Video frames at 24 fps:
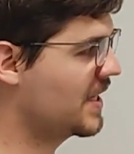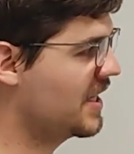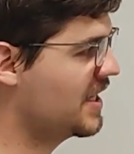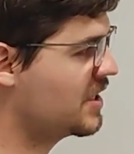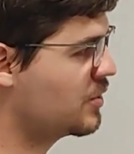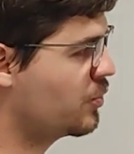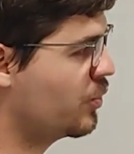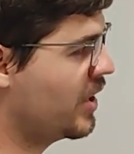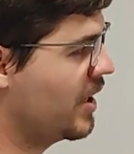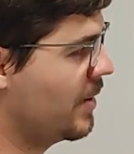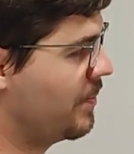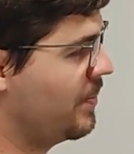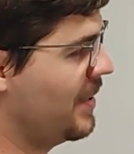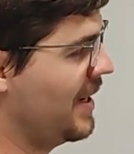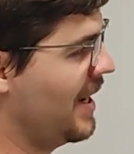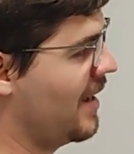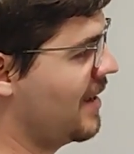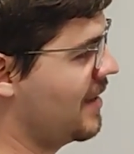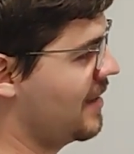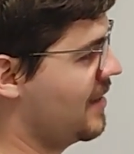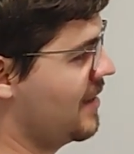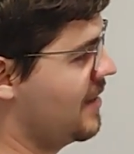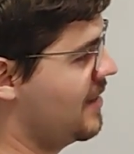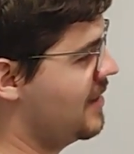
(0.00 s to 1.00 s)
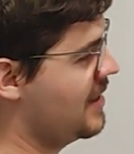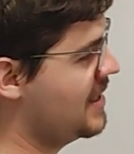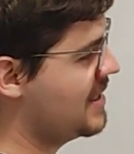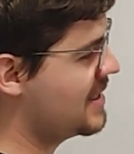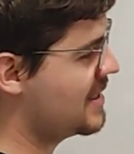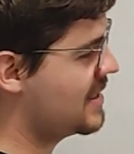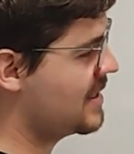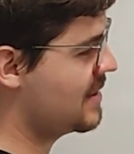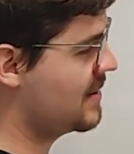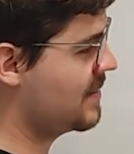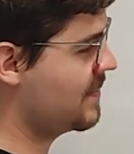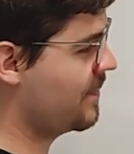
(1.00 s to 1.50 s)
is we apply
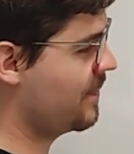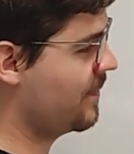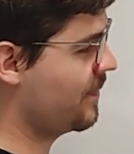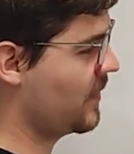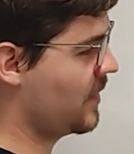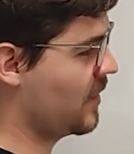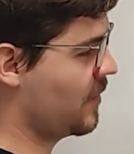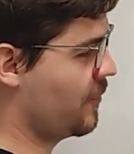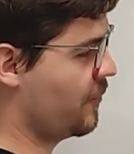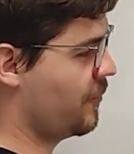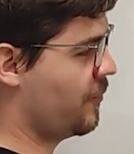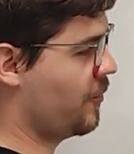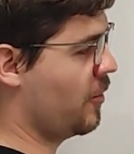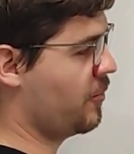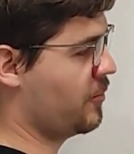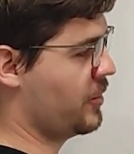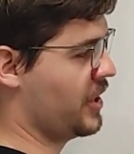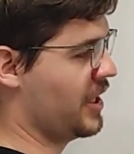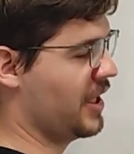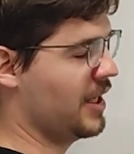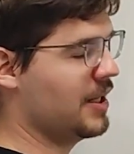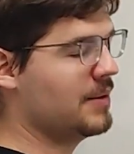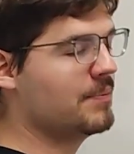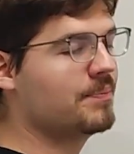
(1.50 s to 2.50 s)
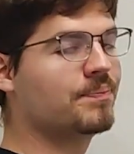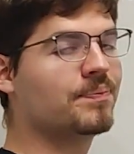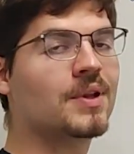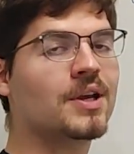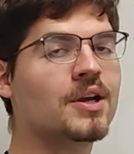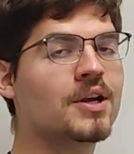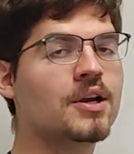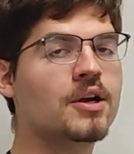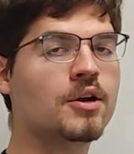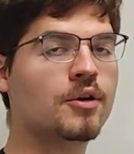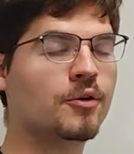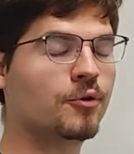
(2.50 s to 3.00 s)
this formula
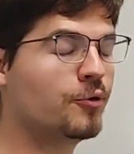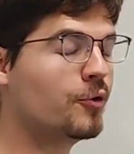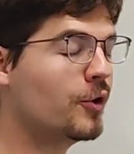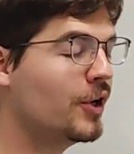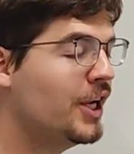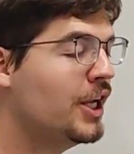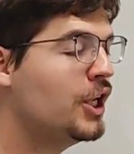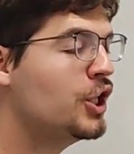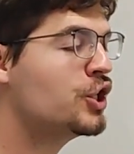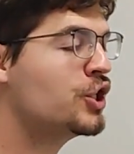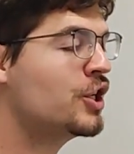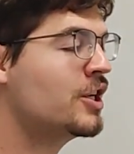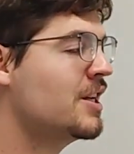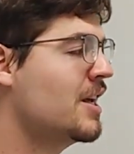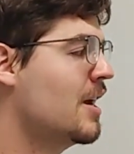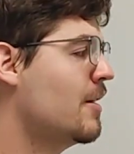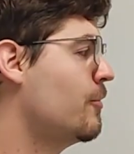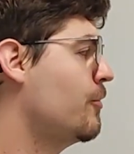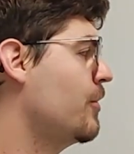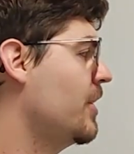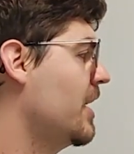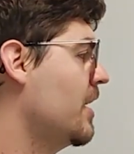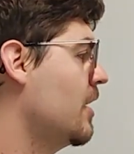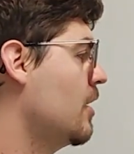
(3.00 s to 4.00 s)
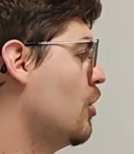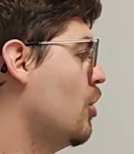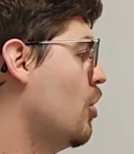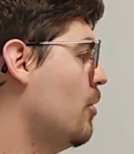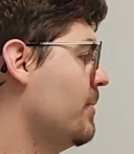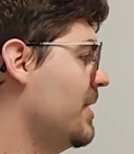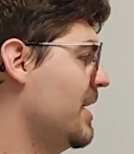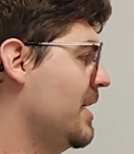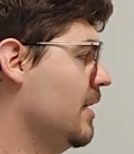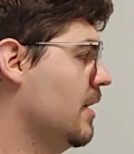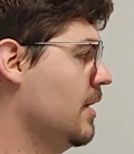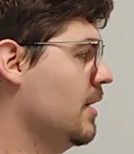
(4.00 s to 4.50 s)
for each and every
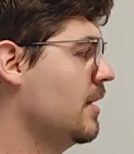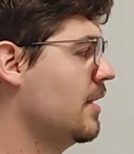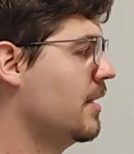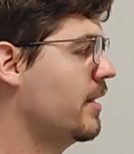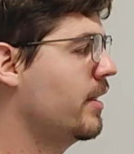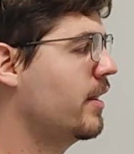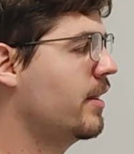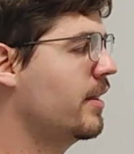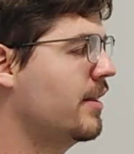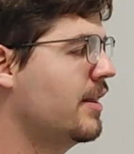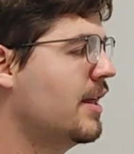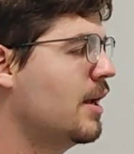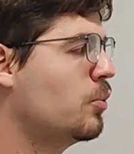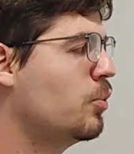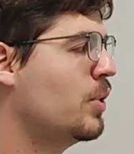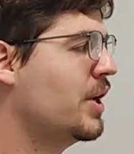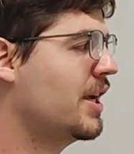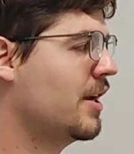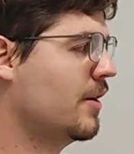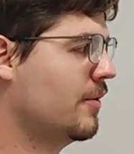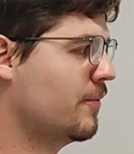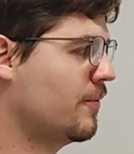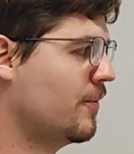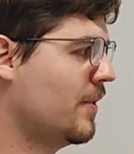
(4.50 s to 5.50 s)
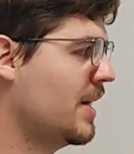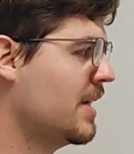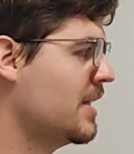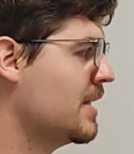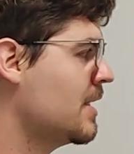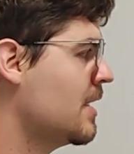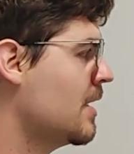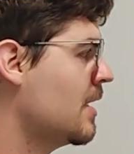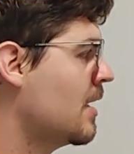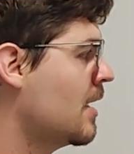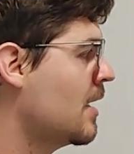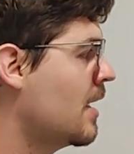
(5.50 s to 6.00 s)
omega that we can
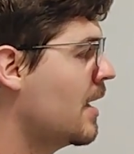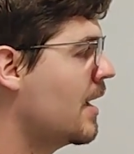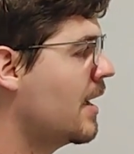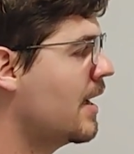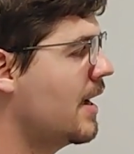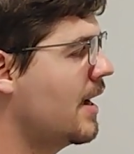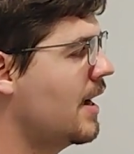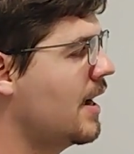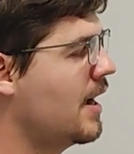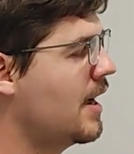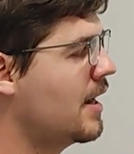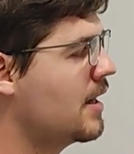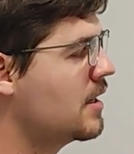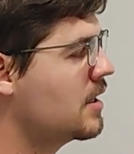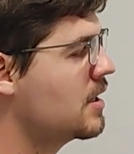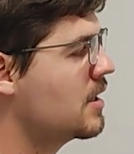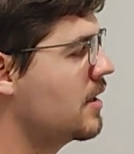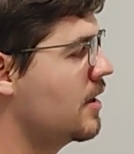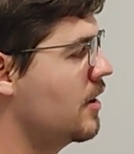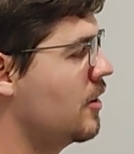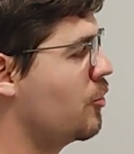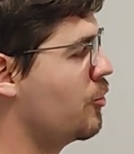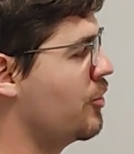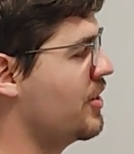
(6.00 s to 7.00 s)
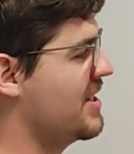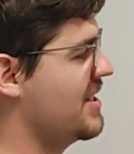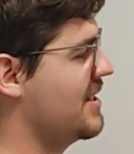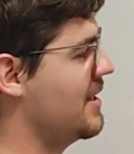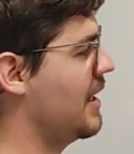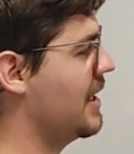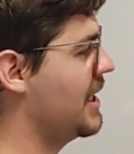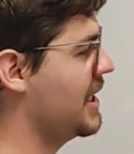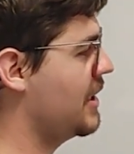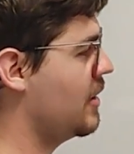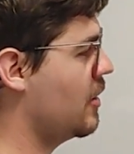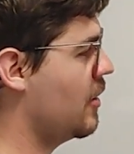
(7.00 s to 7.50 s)
find, and the
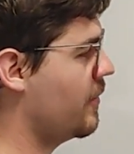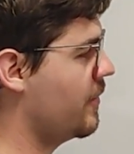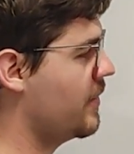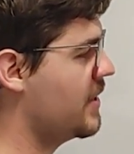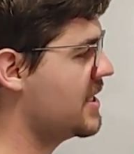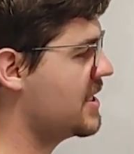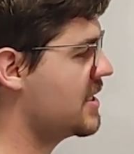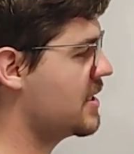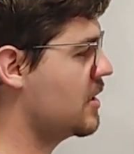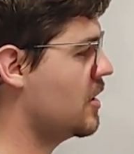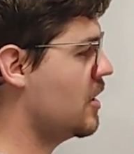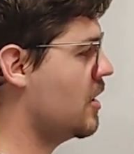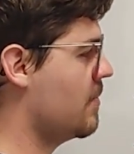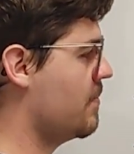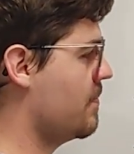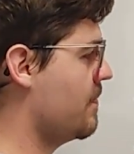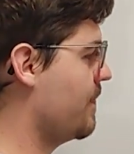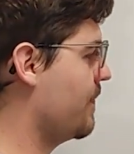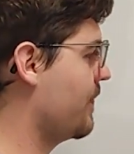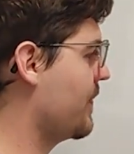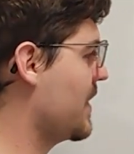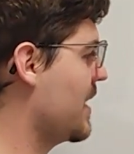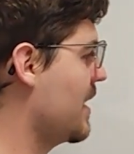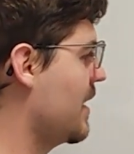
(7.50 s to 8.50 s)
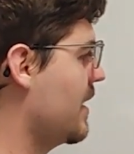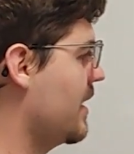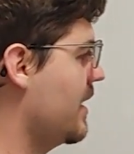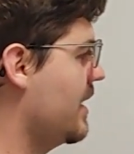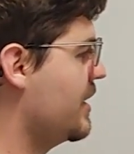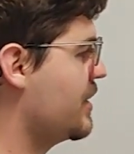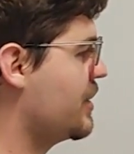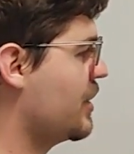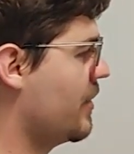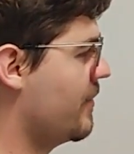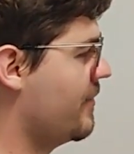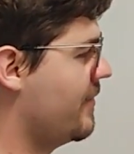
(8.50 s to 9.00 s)
result of this term
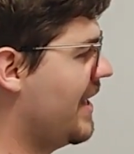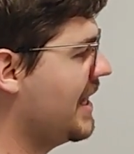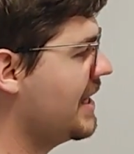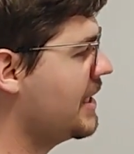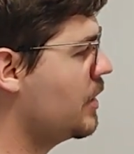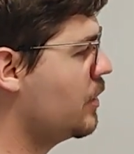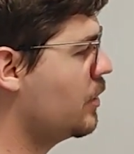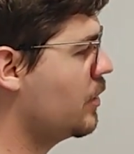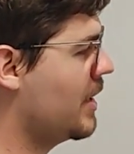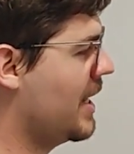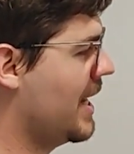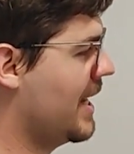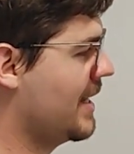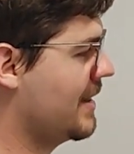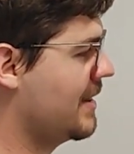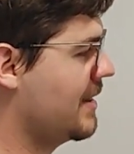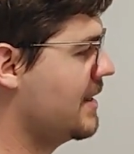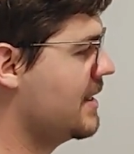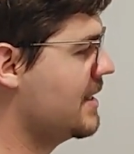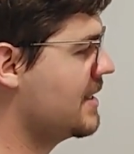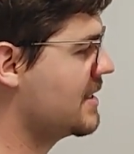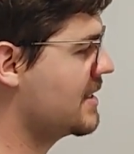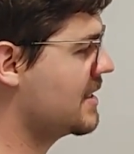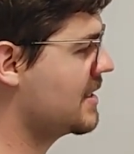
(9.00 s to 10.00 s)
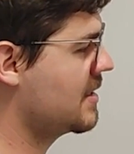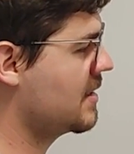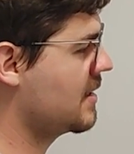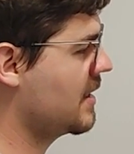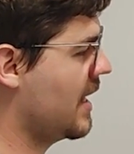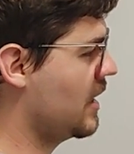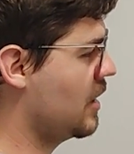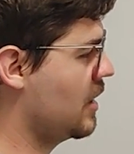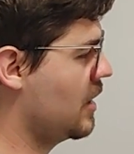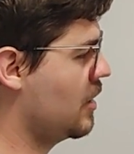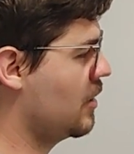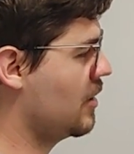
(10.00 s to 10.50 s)
is our value at this
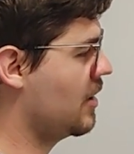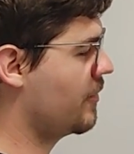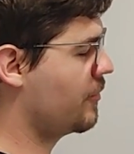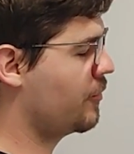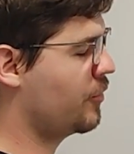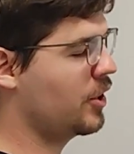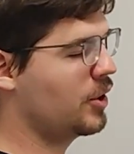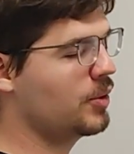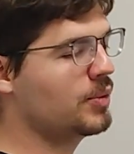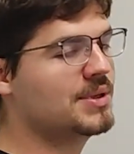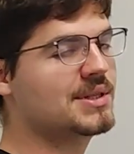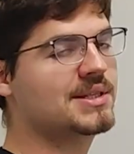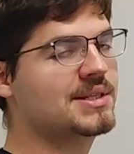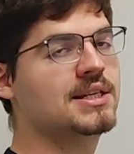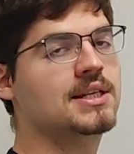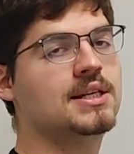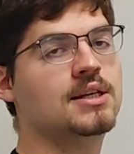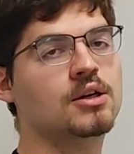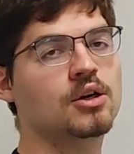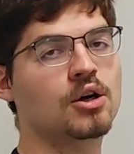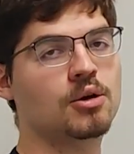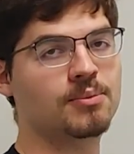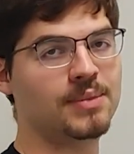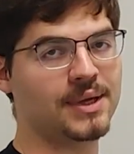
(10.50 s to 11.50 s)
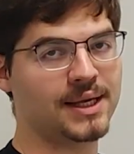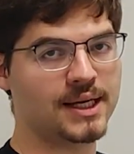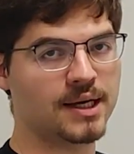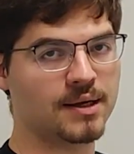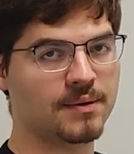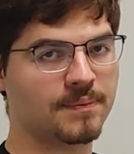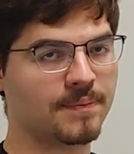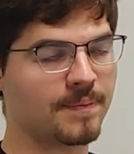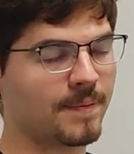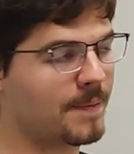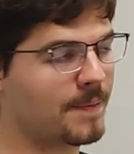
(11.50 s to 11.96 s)
angular frequency omega.